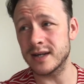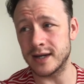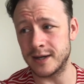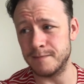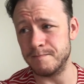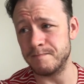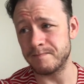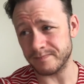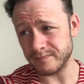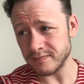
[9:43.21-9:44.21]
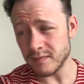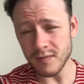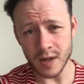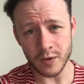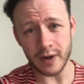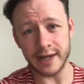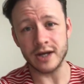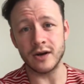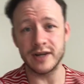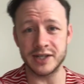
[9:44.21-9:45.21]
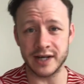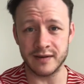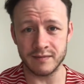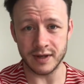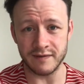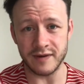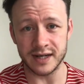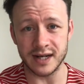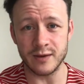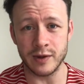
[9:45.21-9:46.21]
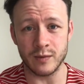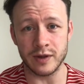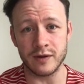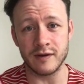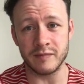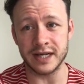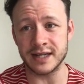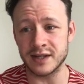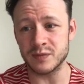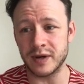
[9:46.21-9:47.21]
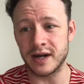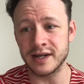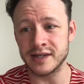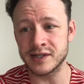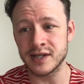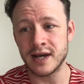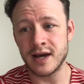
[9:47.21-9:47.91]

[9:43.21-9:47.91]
I'm quite encouraging and friendly with all of my dance partners.